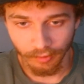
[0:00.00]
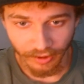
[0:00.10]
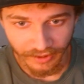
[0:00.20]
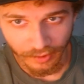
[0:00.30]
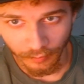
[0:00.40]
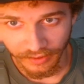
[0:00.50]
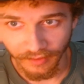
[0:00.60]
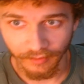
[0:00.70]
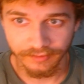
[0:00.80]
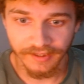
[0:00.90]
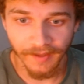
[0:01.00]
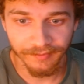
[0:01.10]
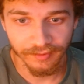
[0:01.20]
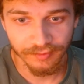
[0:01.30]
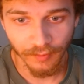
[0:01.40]
right, here we go.
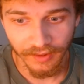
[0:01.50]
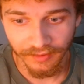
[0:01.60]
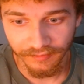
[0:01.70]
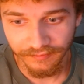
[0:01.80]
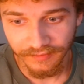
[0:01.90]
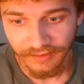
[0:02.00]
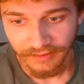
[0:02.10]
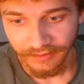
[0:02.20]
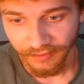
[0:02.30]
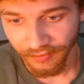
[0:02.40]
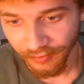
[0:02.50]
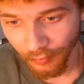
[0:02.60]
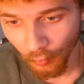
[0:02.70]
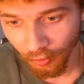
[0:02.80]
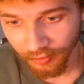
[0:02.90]
Chapter 12,
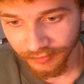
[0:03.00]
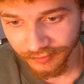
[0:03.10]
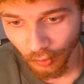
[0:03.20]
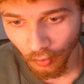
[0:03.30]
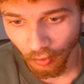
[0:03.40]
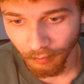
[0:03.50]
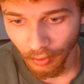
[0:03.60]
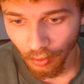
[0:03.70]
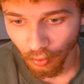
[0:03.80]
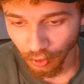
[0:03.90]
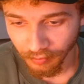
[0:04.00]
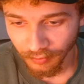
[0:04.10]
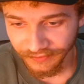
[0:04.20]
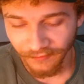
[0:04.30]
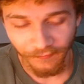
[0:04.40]
Thorn Soul Bulb.
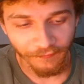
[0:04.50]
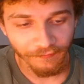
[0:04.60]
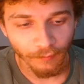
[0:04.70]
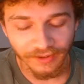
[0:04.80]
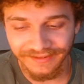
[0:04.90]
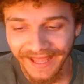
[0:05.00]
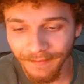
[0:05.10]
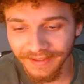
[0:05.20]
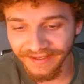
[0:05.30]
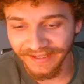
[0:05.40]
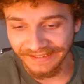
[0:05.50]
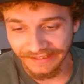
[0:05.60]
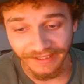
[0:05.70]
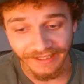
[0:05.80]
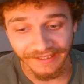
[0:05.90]
What does that mean? I
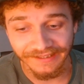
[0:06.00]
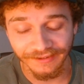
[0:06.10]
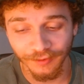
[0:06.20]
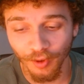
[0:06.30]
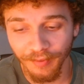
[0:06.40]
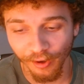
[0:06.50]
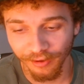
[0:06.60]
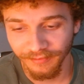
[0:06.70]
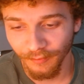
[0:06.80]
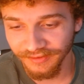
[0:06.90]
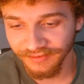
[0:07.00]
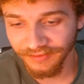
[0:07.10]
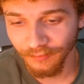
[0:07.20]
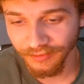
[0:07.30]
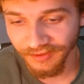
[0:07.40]
like the soul part, but what is
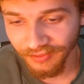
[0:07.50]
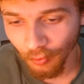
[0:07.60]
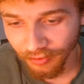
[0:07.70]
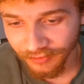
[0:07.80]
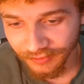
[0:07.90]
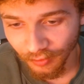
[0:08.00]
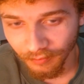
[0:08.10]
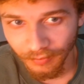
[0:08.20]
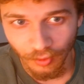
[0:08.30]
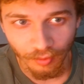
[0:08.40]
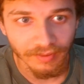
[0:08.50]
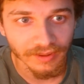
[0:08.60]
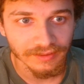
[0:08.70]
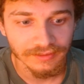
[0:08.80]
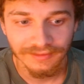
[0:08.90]
a Thorn Soul Bulb?
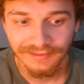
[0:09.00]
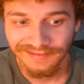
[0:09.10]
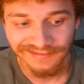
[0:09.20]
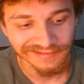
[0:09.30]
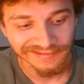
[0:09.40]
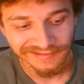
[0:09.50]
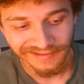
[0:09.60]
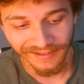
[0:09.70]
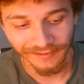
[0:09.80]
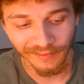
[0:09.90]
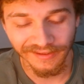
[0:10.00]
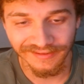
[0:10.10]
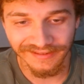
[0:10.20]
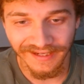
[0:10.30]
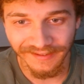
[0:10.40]
I guess we're
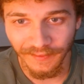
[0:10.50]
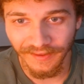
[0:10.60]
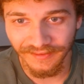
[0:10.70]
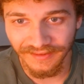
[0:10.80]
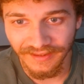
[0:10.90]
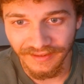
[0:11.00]
gonna see.